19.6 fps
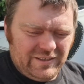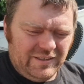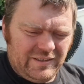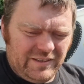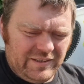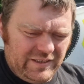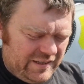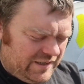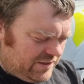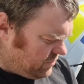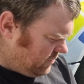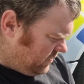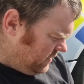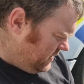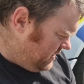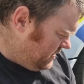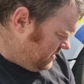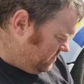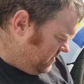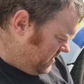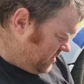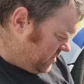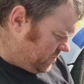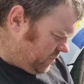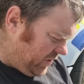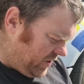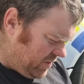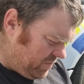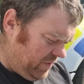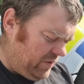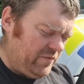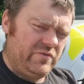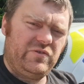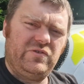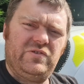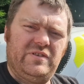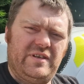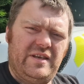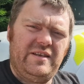It is what it is. Me and Spike are both
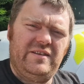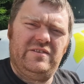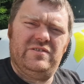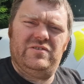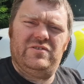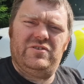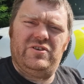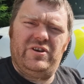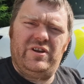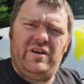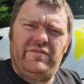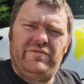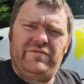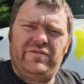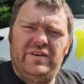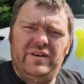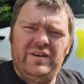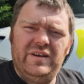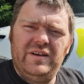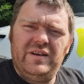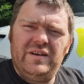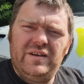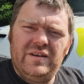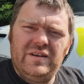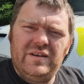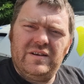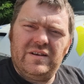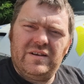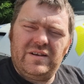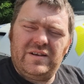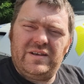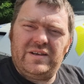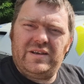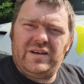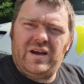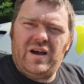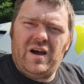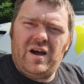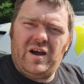seasoned enough
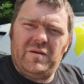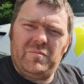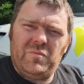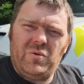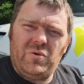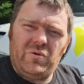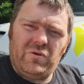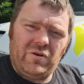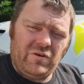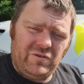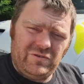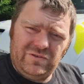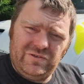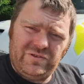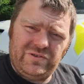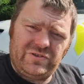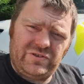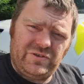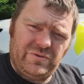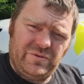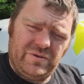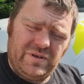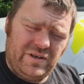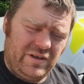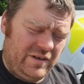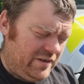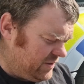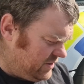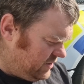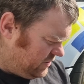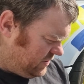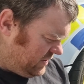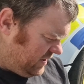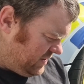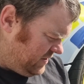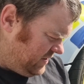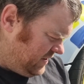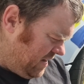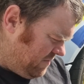car morons to just
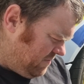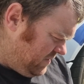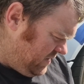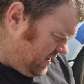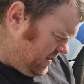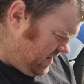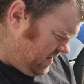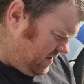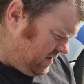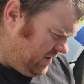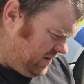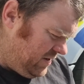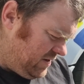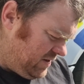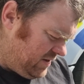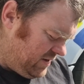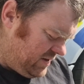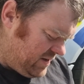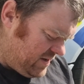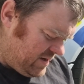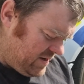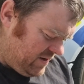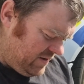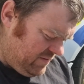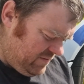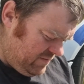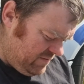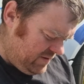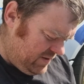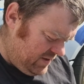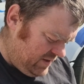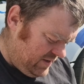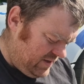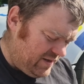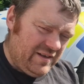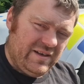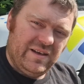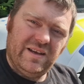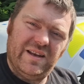accept that, and
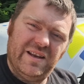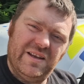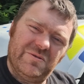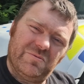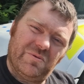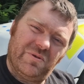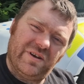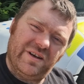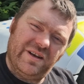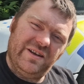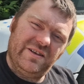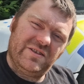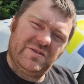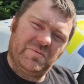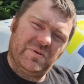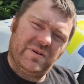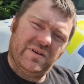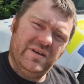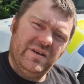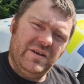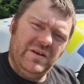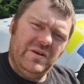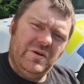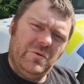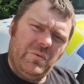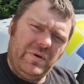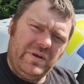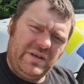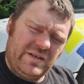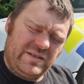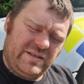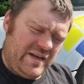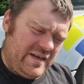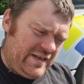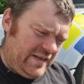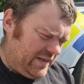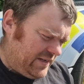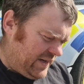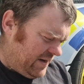it is what it is. But we did
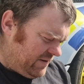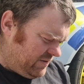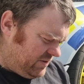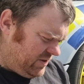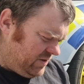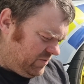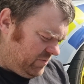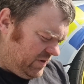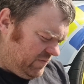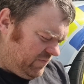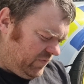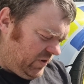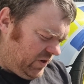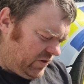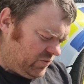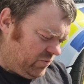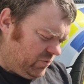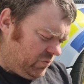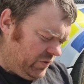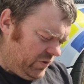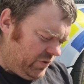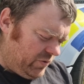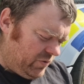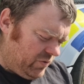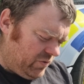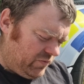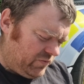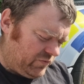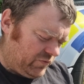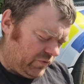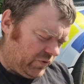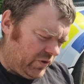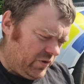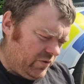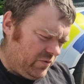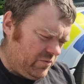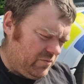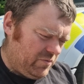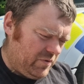take it down to, we flushed all the oil
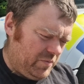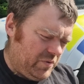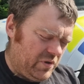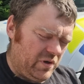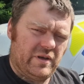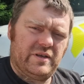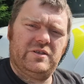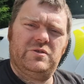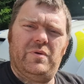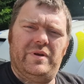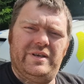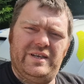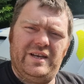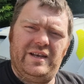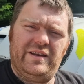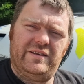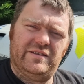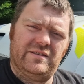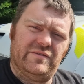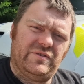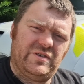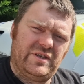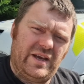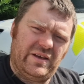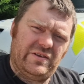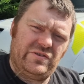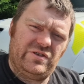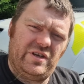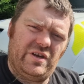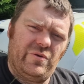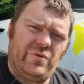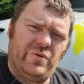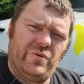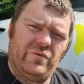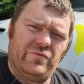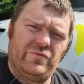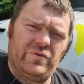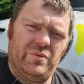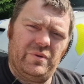through, we put like 20 litres of DSG
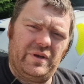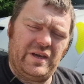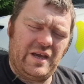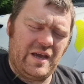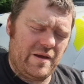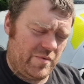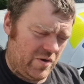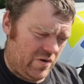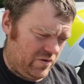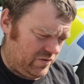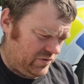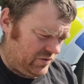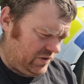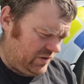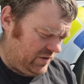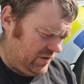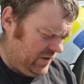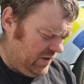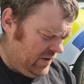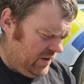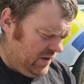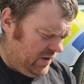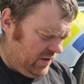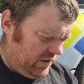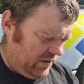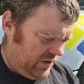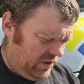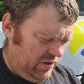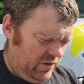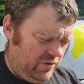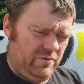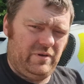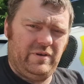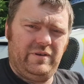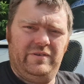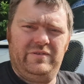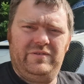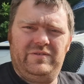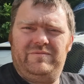oil through the gearbox, and the
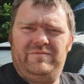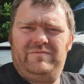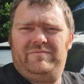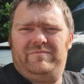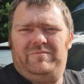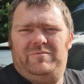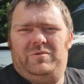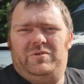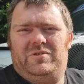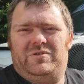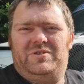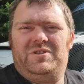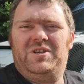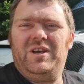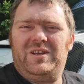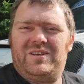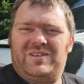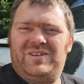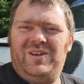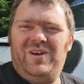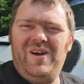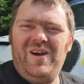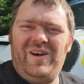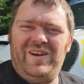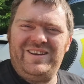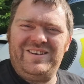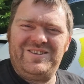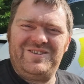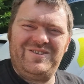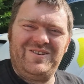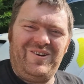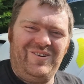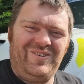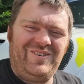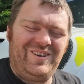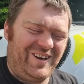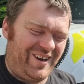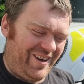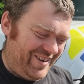coolant was just like
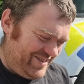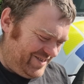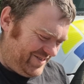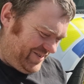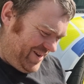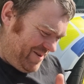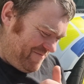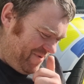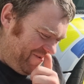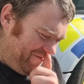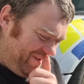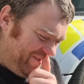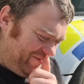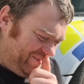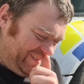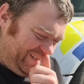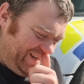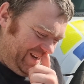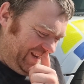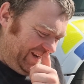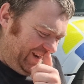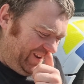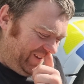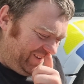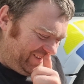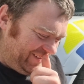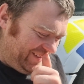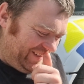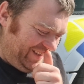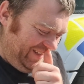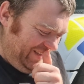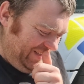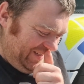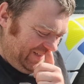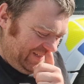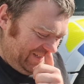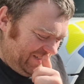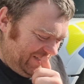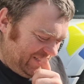chocolate ice cream. I've never seen anything like it.
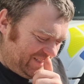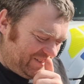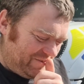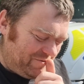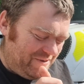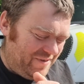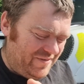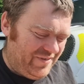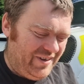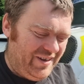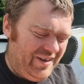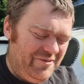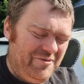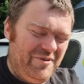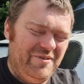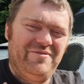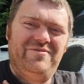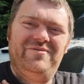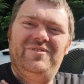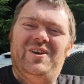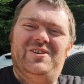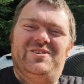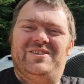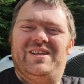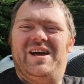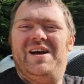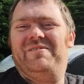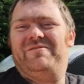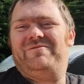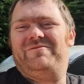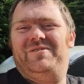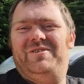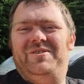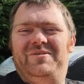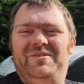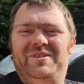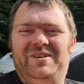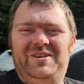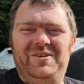So we've flushed that
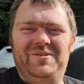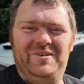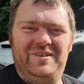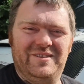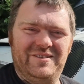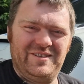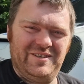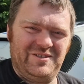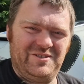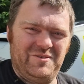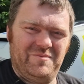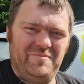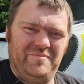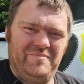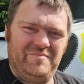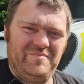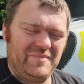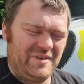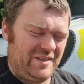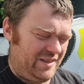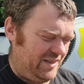through. The coolant system in the